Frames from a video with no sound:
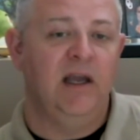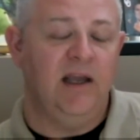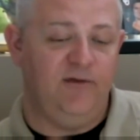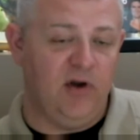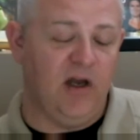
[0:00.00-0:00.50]

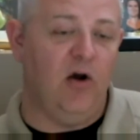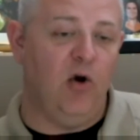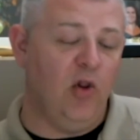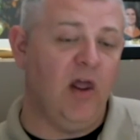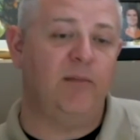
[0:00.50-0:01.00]
if you got a
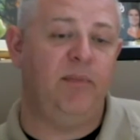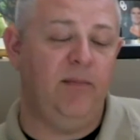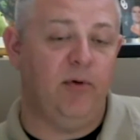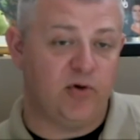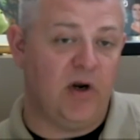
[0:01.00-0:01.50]
whole lot of
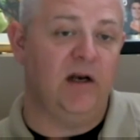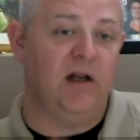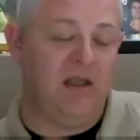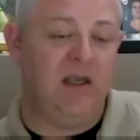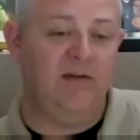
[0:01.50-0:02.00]
people trying to
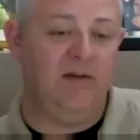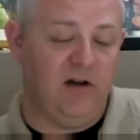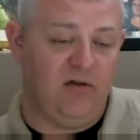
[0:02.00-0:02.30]
leave and